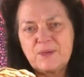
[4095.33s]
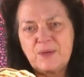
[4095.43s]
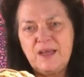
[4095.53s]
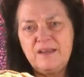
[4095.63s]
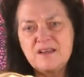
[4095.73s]

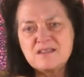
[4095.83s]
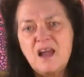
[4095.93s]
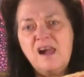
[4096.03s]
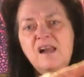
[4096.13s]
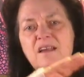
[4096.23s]
okay?
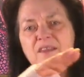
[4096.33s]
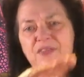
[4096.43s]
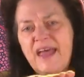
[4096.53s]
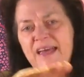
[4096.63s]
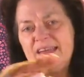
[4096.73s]

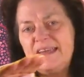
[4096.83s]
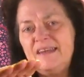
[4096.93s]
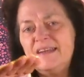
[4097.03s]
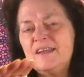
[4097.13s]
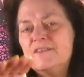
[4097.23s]
That
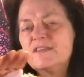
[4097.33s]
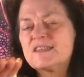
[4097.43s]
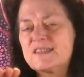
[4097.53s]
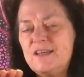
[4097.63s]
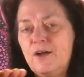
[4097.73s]
in and of
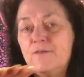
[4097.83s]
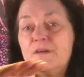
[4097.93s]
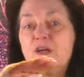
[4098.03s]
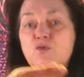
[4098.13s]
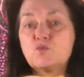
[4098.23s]
itself
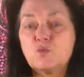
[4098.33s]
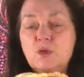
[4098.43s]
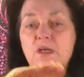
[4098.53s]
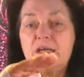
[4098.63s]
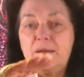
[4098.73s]
is
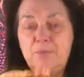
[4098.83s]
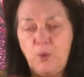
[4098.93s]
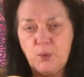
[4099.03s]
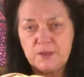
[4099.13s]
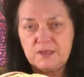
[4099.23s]
really
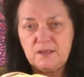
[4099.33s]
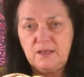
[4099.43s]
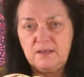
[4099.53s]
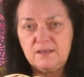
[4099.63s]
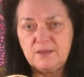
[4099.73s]
important,
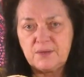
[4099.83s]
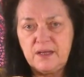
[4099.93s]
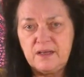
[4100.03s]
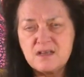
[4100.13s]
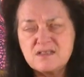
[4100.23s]

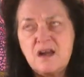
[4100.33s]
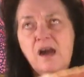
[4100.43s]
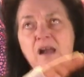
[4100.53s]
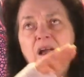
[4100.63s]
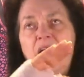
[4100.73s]
okay?
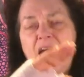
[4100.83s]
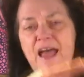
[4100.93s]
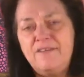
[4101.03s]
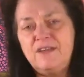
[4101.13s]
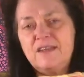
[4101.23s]

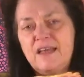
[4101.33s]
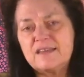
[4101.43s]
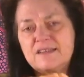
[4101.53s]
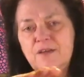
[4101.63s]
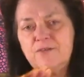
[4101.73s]
Having
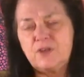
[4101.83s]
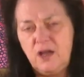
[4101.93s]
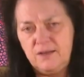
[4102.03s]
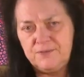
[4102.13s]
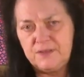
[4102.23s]
that
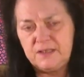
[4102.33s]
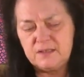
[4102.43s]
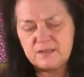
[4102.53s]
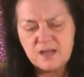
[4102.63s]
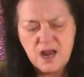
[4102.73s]

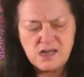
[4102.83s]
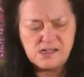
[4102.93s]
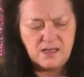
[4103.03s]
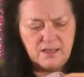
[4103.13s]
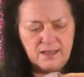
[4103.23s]
self-confidence
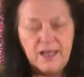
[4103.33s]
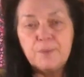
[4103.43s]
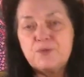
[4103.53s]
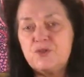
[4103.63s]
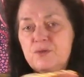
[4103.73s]

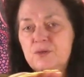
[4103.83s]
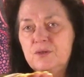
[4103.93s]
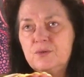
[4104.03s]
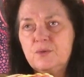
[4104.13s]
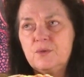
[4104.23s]
helps you
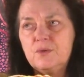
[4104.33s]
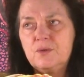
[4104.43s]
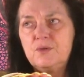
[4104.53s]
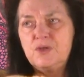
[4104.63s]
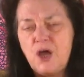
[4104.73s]
to
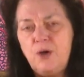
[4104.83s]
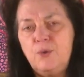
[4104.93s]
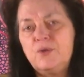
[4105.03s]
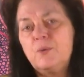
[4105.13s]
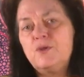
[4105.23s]

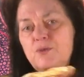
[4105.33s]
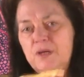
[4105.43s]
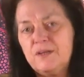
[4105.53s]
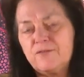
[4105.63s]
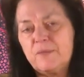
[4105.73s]
know that when you
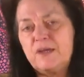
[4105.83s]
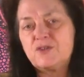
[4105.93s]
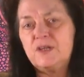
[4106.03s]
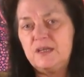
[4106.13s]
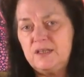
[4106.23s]
get
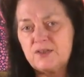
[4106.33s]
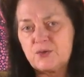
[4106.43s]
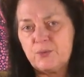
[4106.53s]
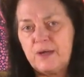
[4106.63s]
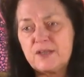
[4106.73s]
information, it is
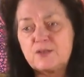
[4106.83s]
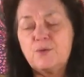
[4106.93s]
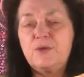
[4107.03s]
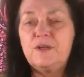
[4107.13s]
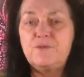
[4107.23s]
correct,
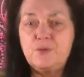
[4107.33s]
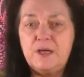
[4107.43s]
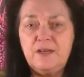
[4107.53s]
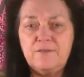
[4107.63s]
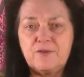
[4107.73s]
so that if you
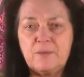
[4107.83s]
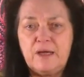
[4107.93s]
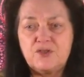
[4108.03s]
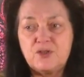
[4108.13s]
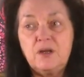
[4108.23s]
get
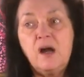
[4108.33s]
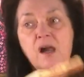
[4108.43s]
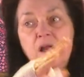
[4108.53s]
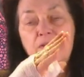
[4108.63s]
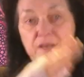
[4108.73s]
information
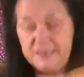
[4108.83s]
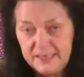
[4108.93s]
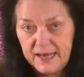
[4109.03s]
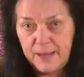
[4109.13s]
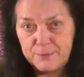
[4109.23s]
that
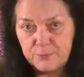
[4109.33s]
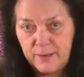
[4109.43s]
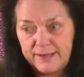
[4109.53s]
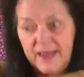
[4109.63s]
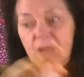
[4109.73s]
didn't happen
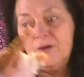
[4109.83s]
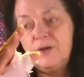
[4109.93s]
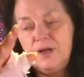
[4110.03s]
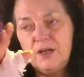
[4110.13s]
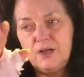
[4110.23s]
right now,
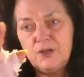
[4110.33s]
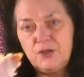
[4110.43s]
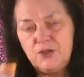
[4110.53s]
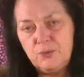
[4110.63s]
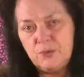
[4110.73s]

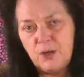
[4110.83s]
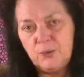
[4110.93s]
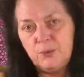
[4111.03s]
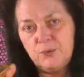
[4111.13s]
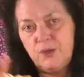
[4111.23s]
you
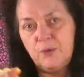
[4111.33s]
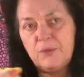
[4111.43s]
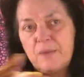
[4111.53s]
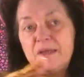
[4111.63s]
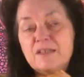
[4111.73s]
know, you know,
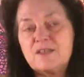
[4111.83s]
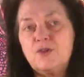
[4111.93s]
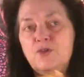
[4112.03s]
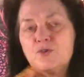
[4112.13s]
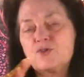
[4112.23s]
that means
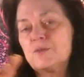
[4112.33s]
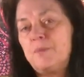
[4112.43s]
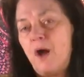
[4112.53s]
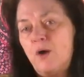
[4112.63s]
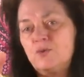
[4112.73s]
that you're
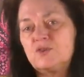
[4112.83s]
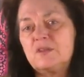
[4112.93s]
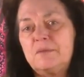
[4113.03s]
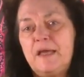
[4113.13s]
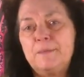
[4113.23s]
supposed
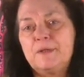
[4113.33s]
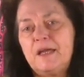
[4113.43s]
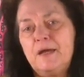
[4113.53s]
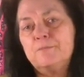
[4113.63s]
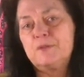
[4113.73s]
to be able to
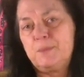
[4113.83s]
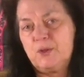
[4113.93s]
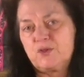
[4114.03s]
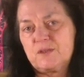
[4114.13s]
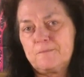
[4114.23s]
help the
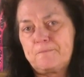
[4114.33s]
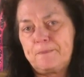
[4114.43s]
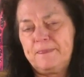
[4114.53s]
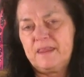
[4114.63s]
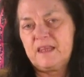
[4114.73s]
person,
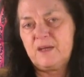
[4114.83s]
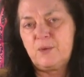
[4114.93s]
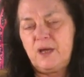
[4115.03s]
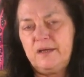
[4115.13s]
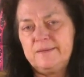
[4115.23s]

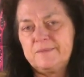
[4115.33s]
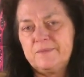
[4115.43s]
okay?